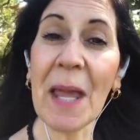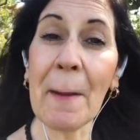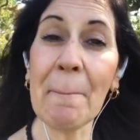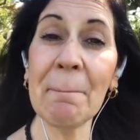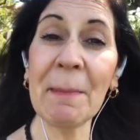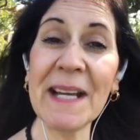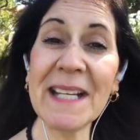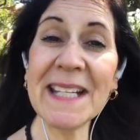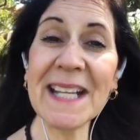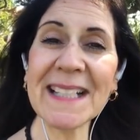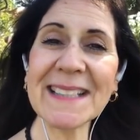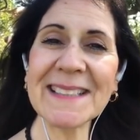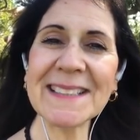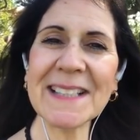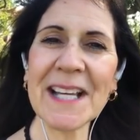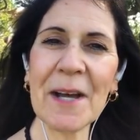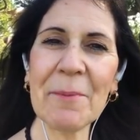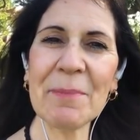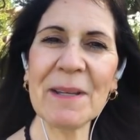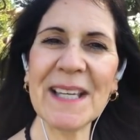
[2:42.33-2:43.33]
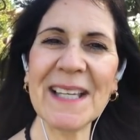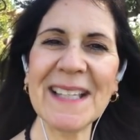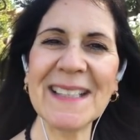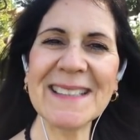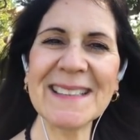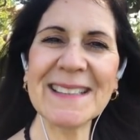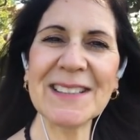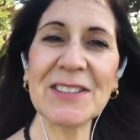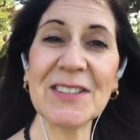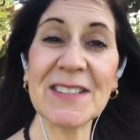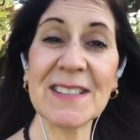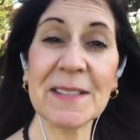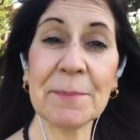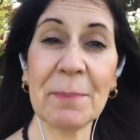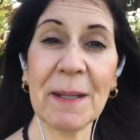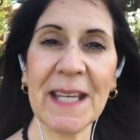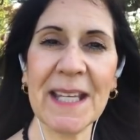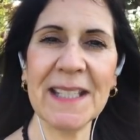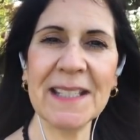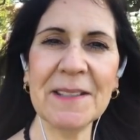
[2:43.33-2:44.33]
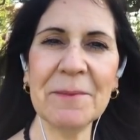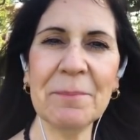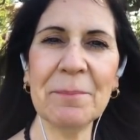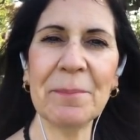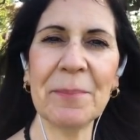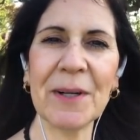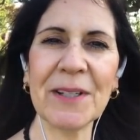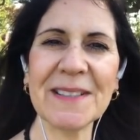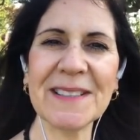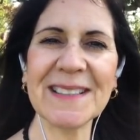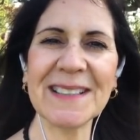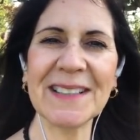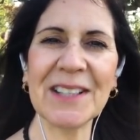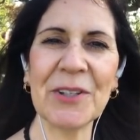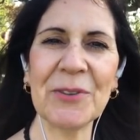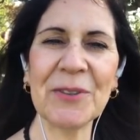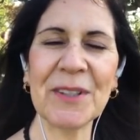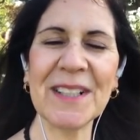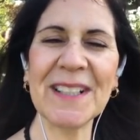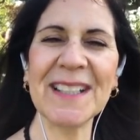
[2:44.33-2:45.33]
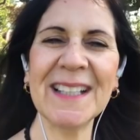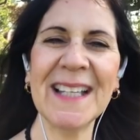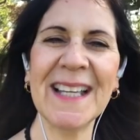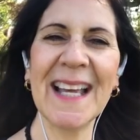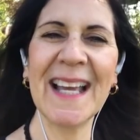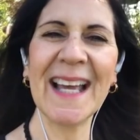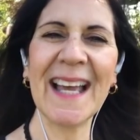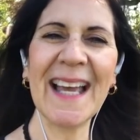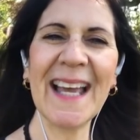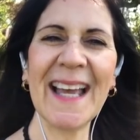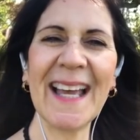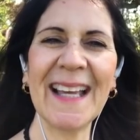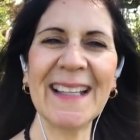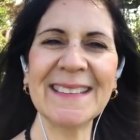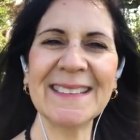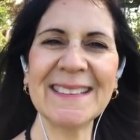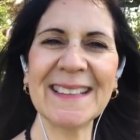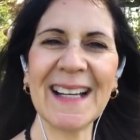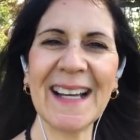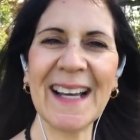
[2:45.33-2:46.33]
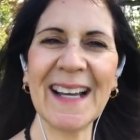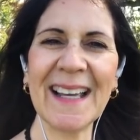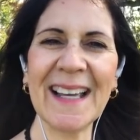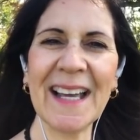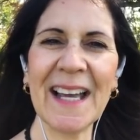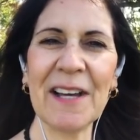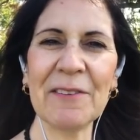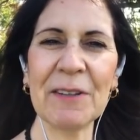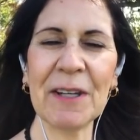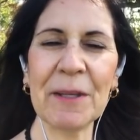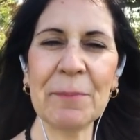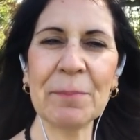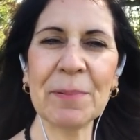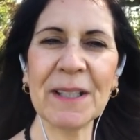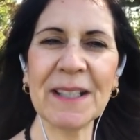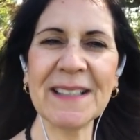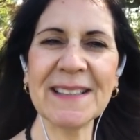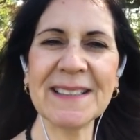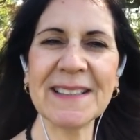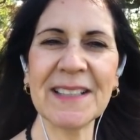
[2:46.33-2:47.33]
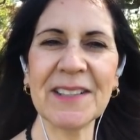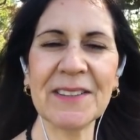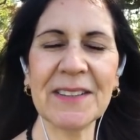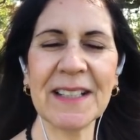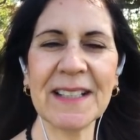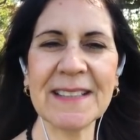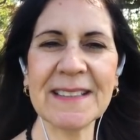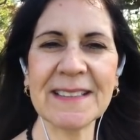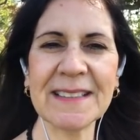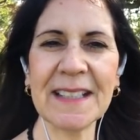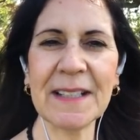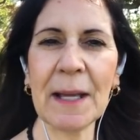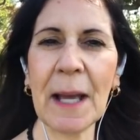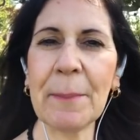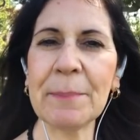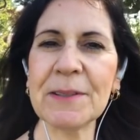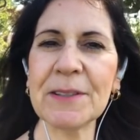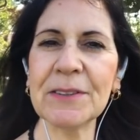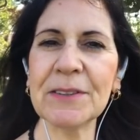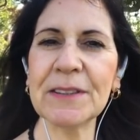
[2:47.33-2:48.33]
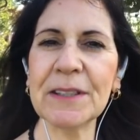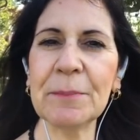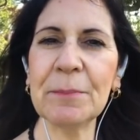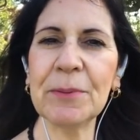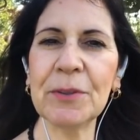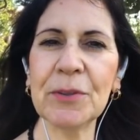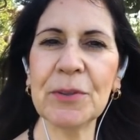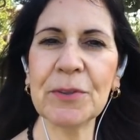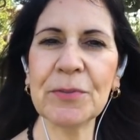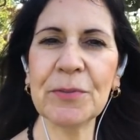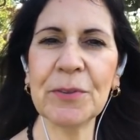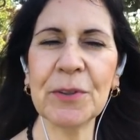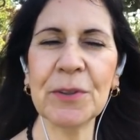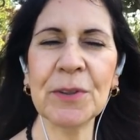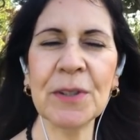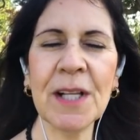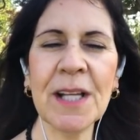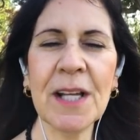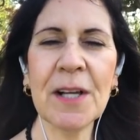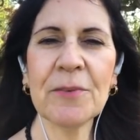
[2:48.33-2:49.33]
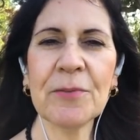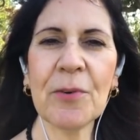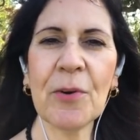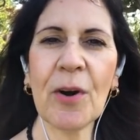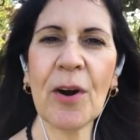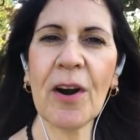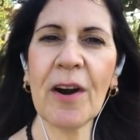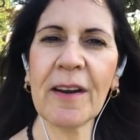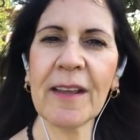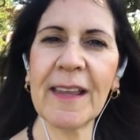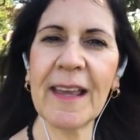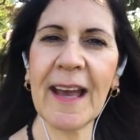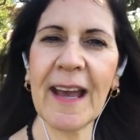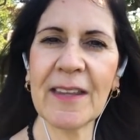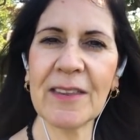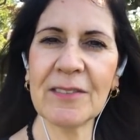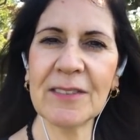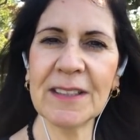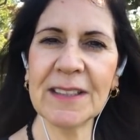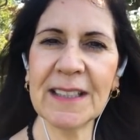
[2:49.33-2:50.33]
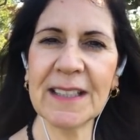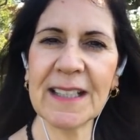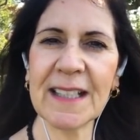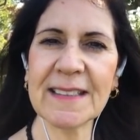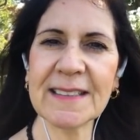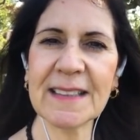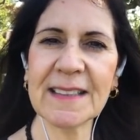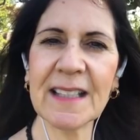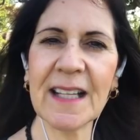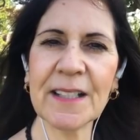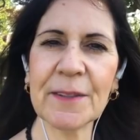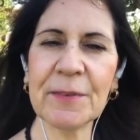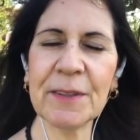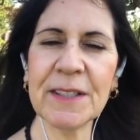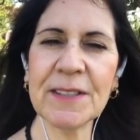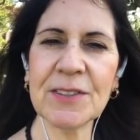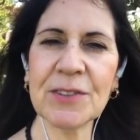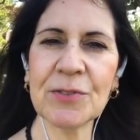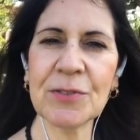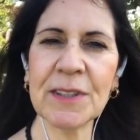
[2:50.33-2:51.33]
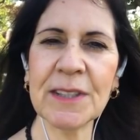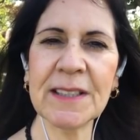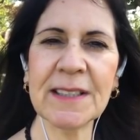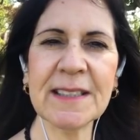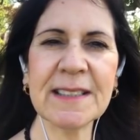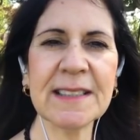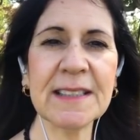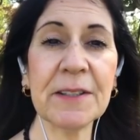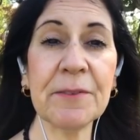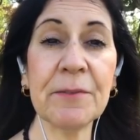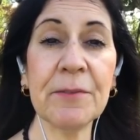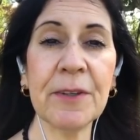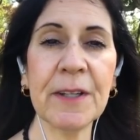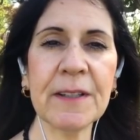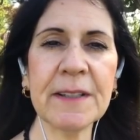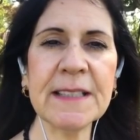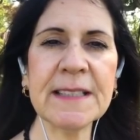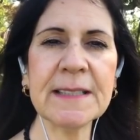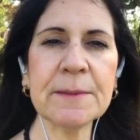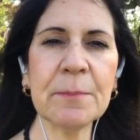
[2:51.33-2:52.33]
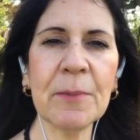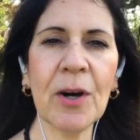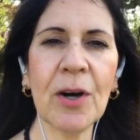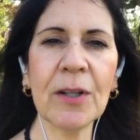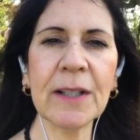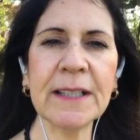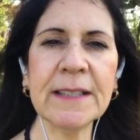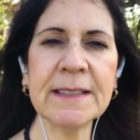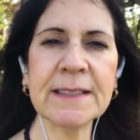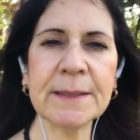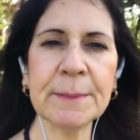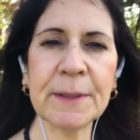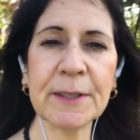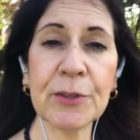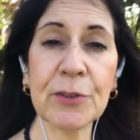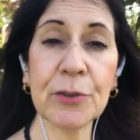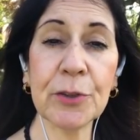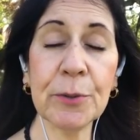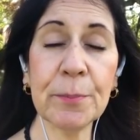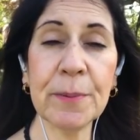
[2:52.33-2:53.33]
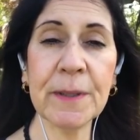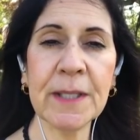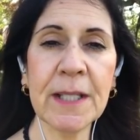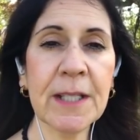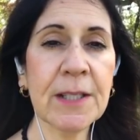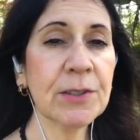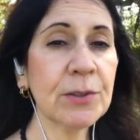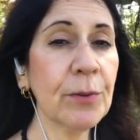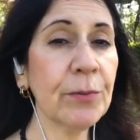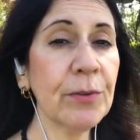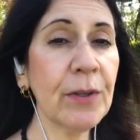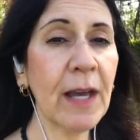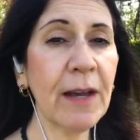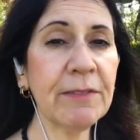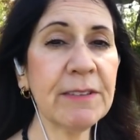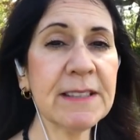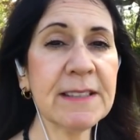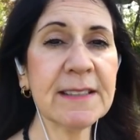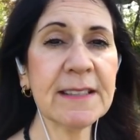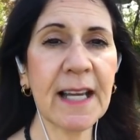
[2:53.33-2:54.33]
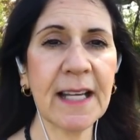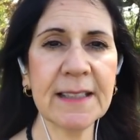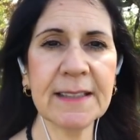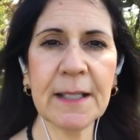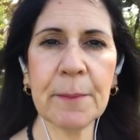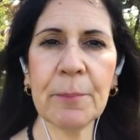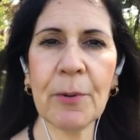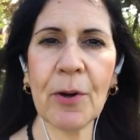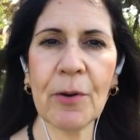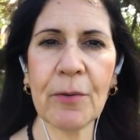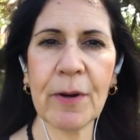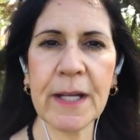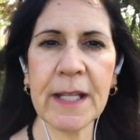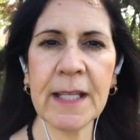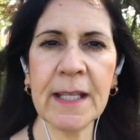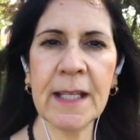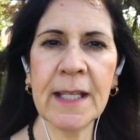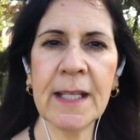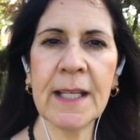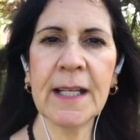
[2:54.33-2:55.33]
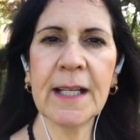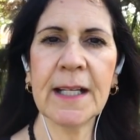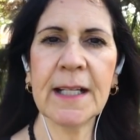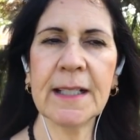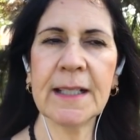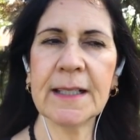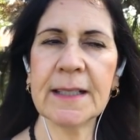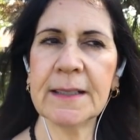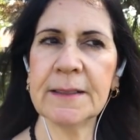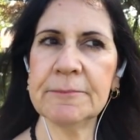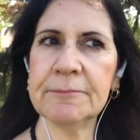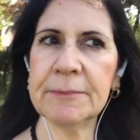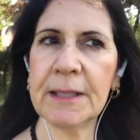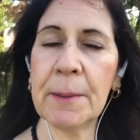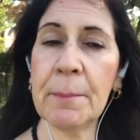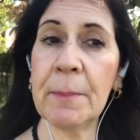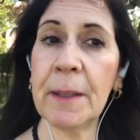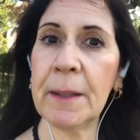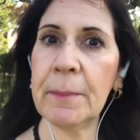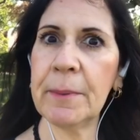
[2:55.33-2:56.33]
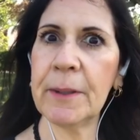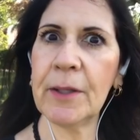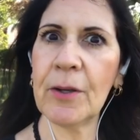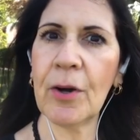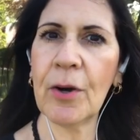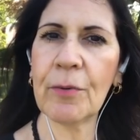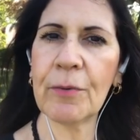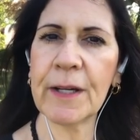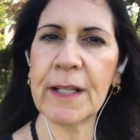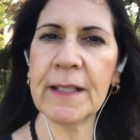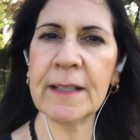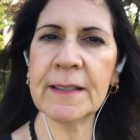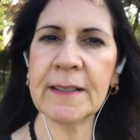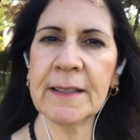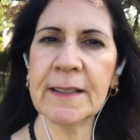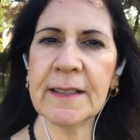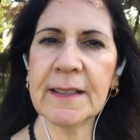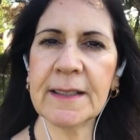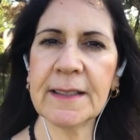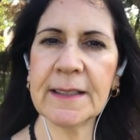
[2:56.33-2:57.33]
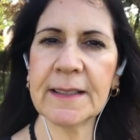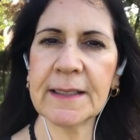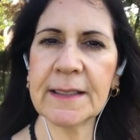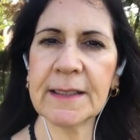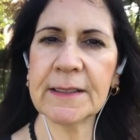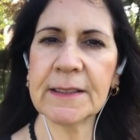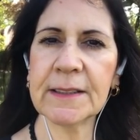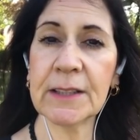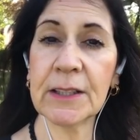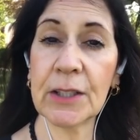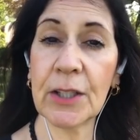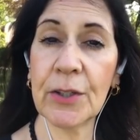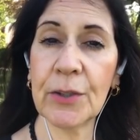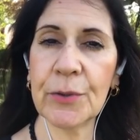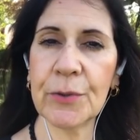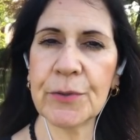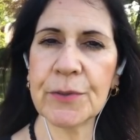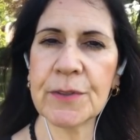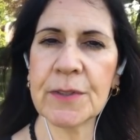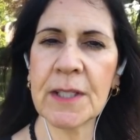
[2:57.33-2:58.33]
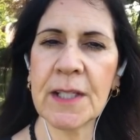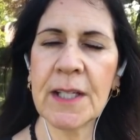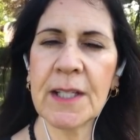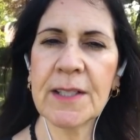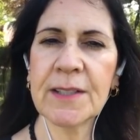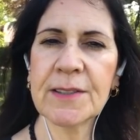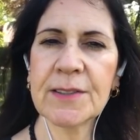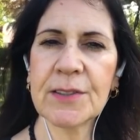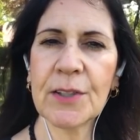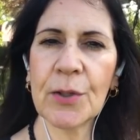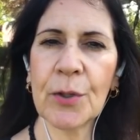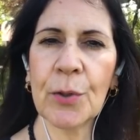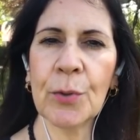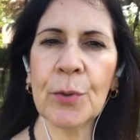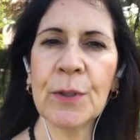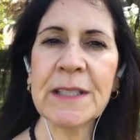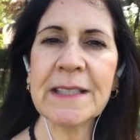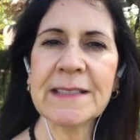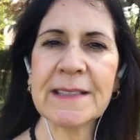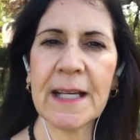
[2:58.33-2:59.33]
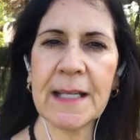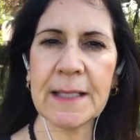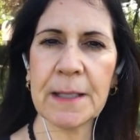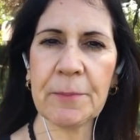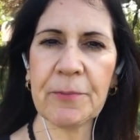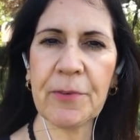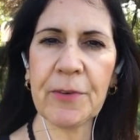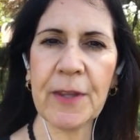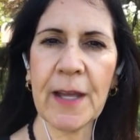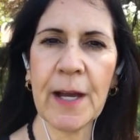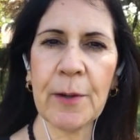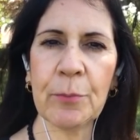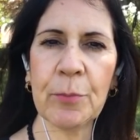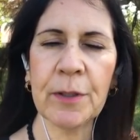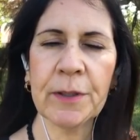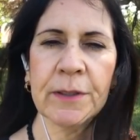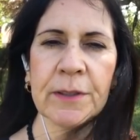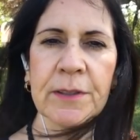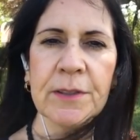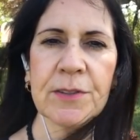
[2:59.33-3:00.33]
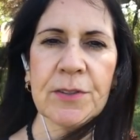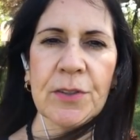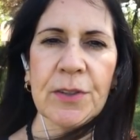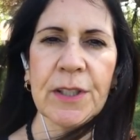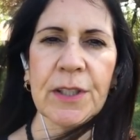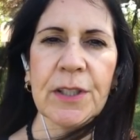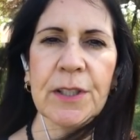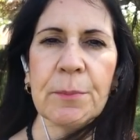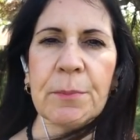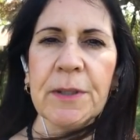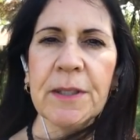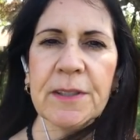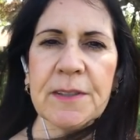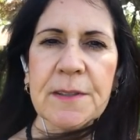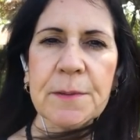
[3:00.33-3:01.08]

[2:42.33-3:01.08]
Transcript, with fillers: My next stop is to Spain, Barcelona, and I have a place there that is absolutely beautiful for our gathering. It has a lot of history. This is a very small, intimate group, so if you haven't signed up already, um, it may be already uh, closed. So sign up for that one. There's only going to be a